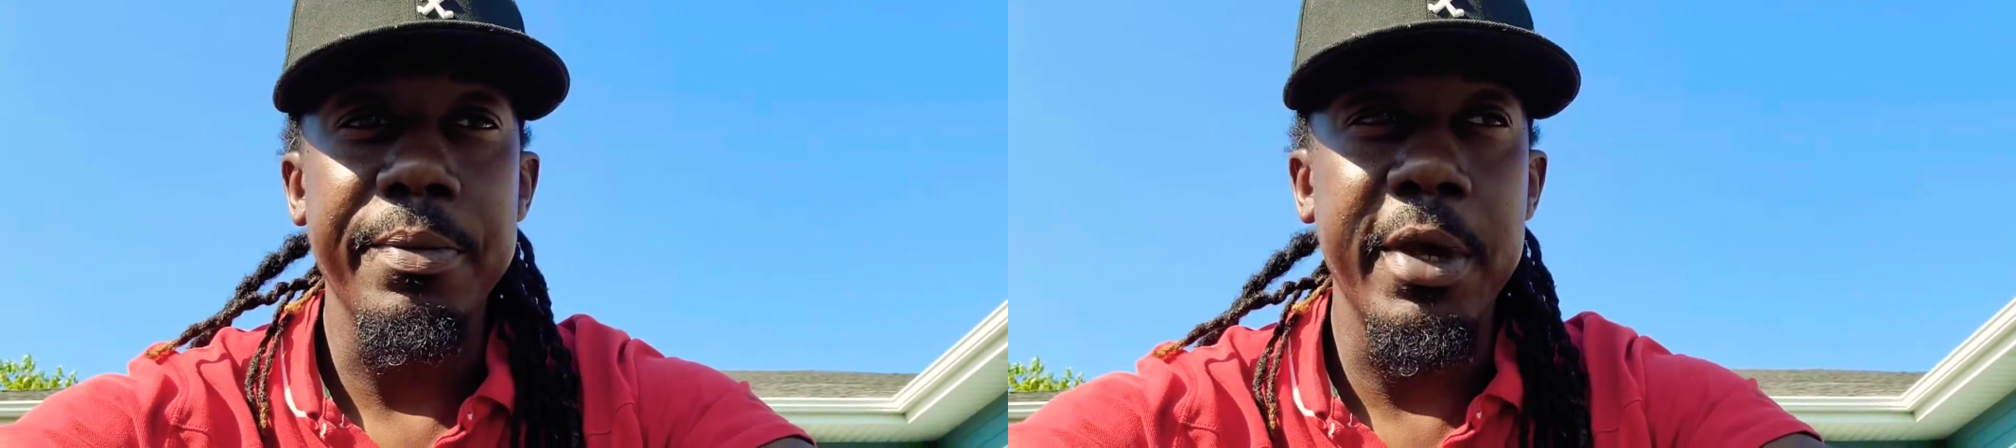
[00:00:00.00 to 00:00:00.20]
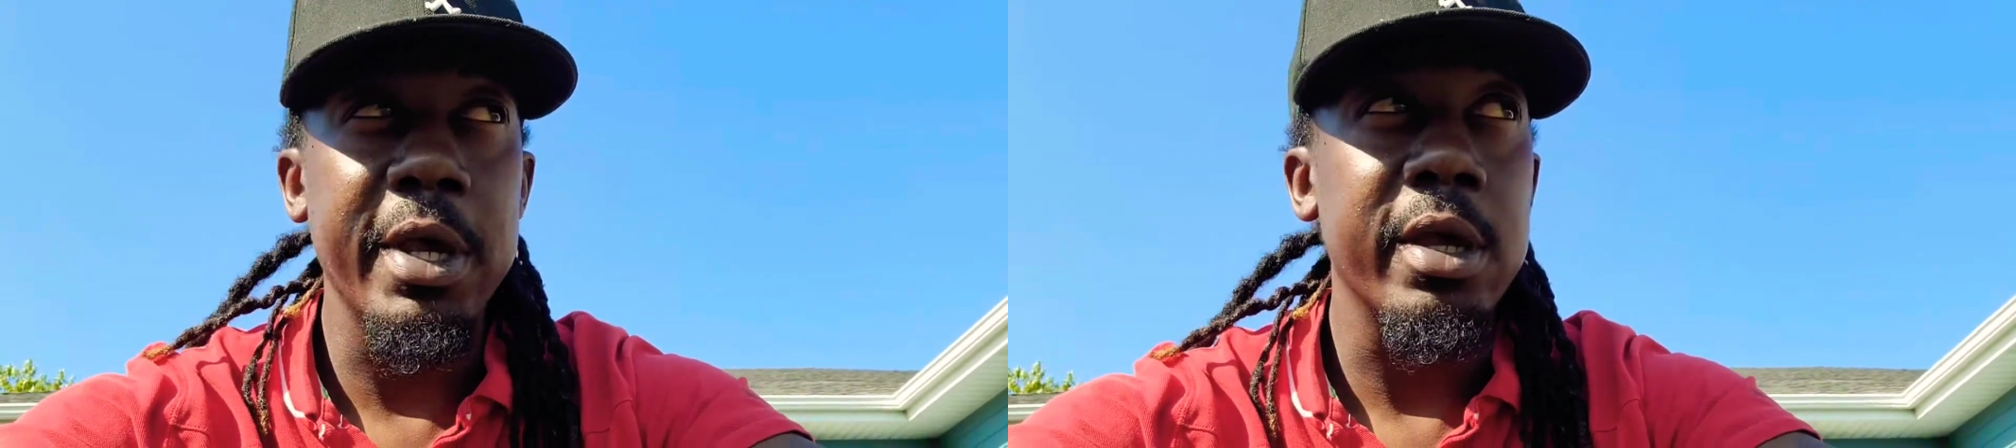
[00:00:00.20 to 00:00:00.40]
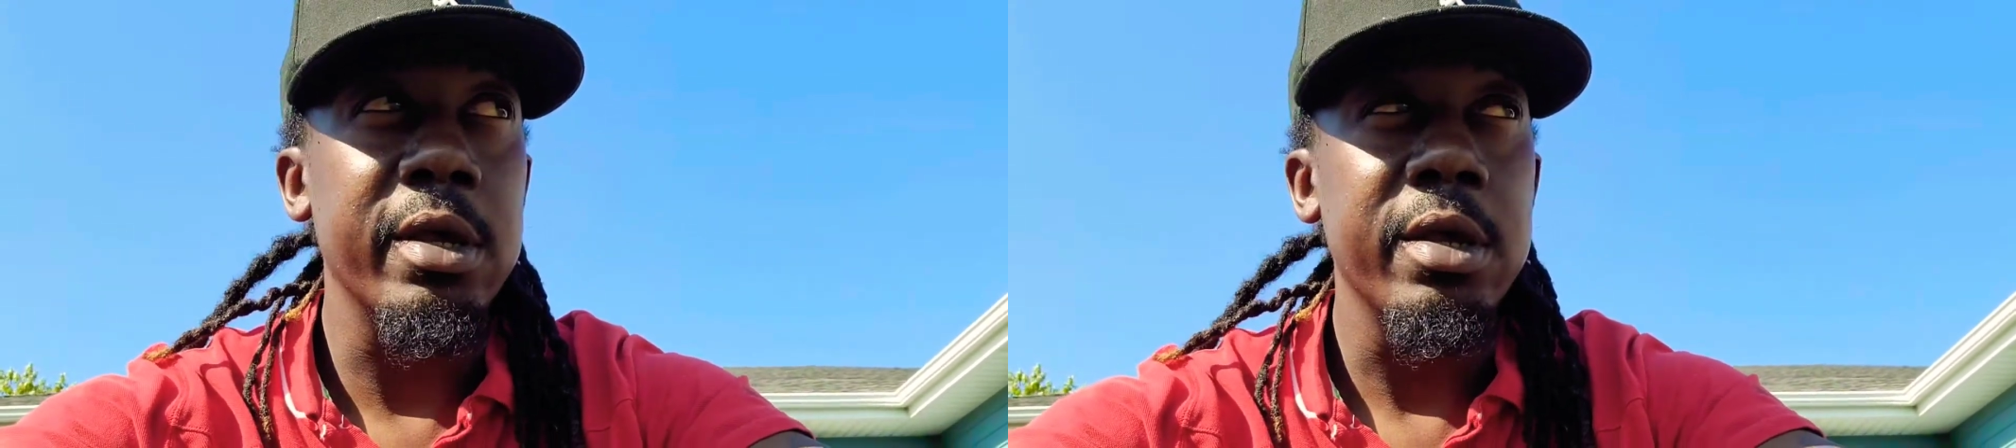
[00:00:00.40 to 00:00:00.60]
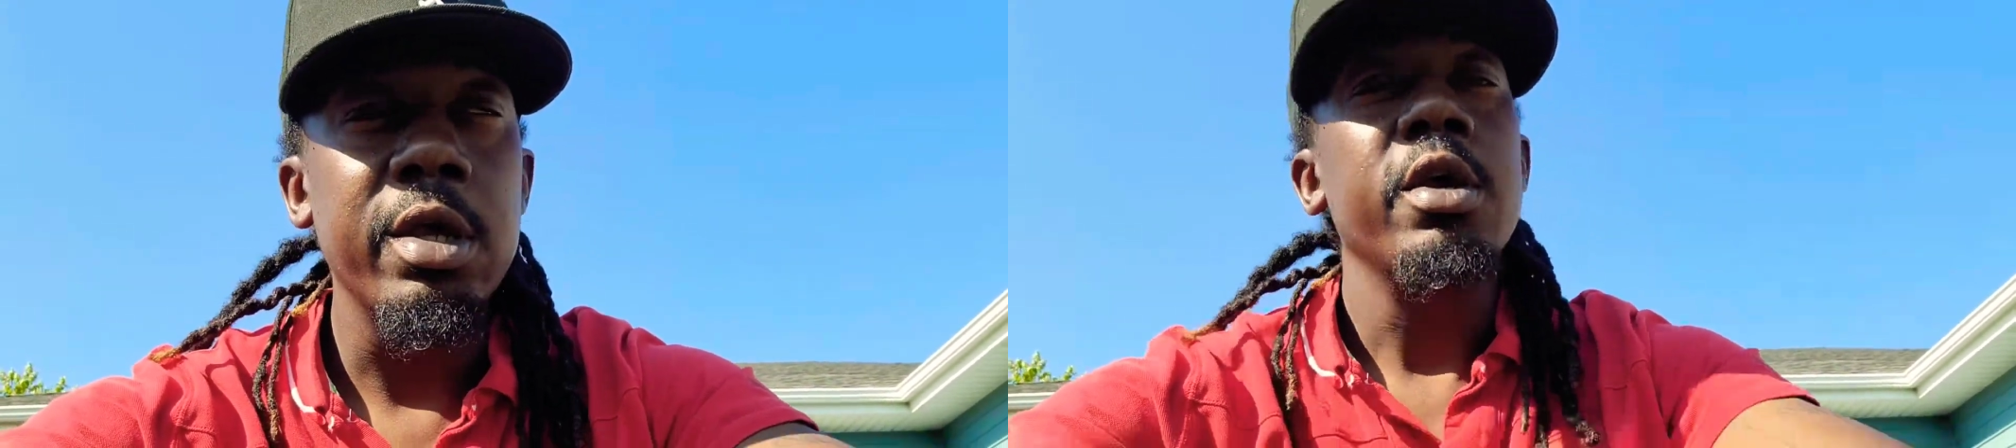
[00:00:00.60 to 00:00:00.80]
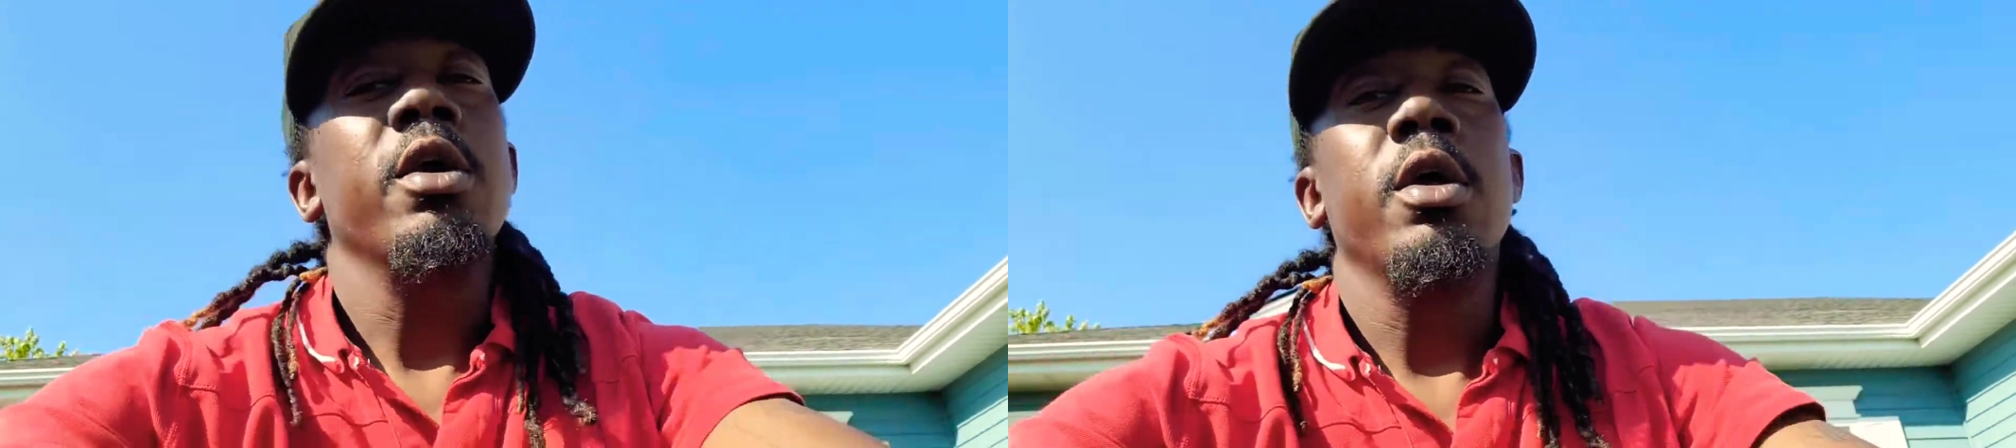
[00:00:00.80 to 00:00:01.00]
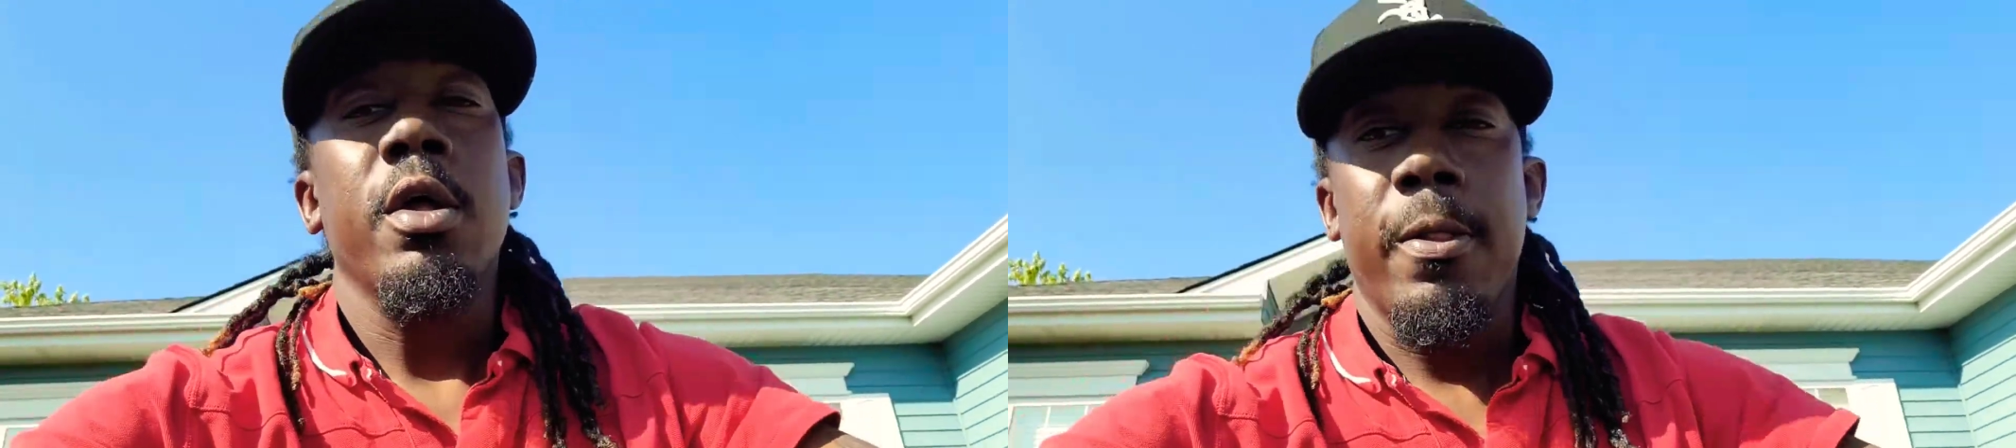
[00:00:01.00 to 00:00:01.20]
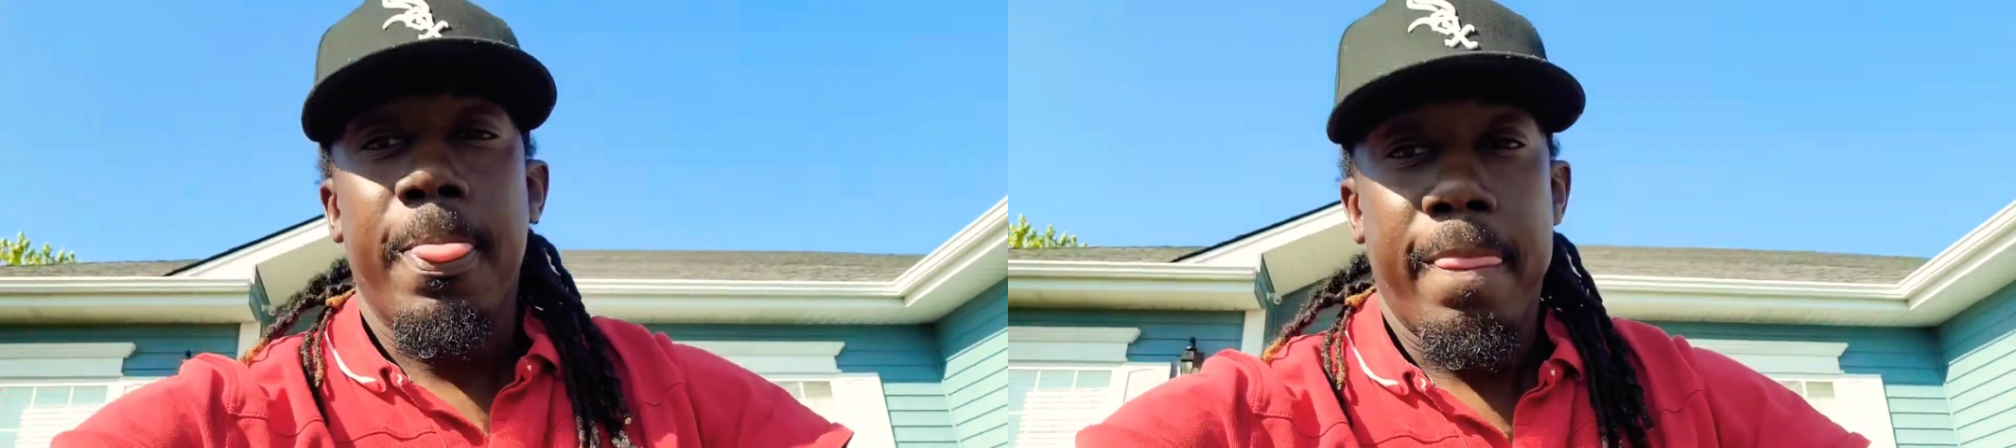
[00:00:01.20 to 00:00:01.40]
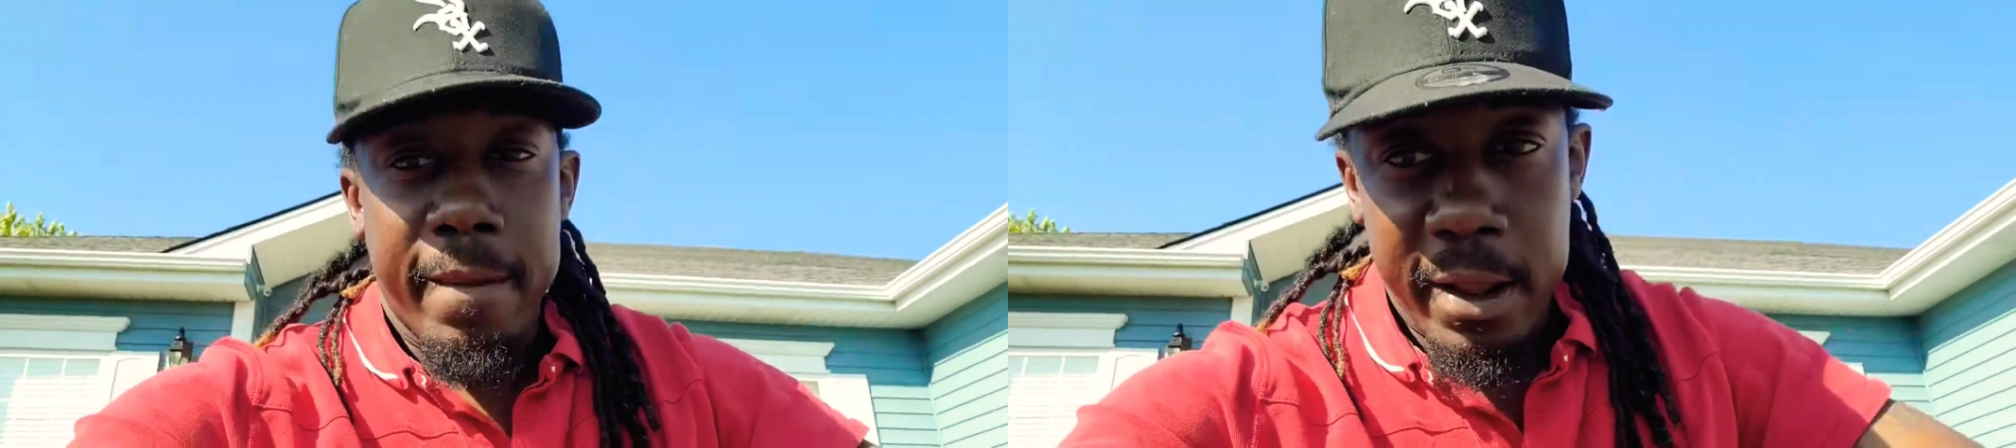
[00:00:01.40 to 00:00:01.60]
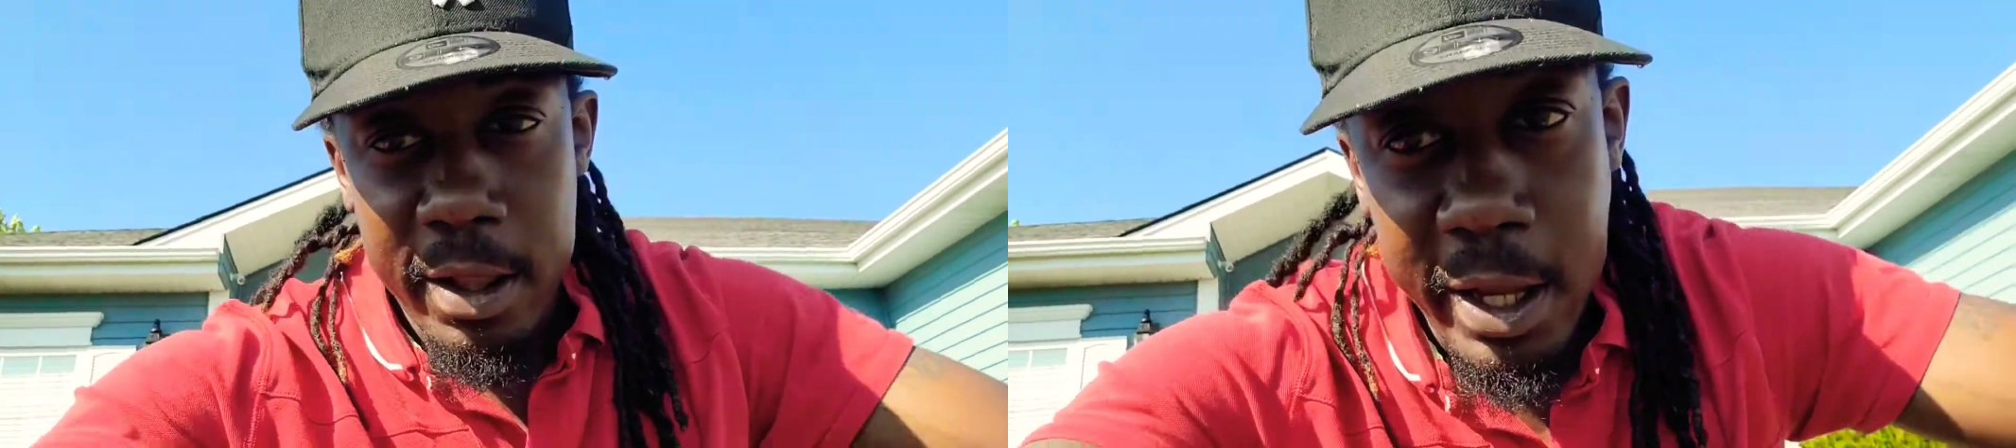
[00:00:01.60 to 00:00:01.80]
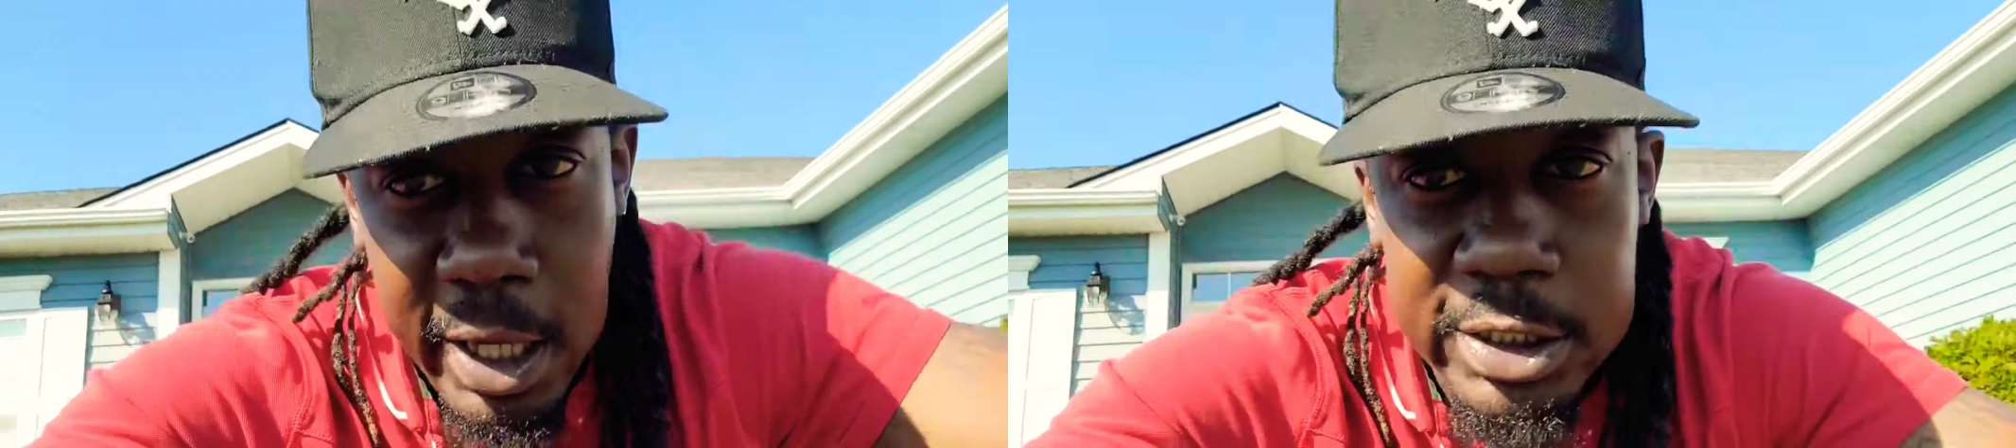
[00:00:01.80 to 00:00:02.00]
man, like I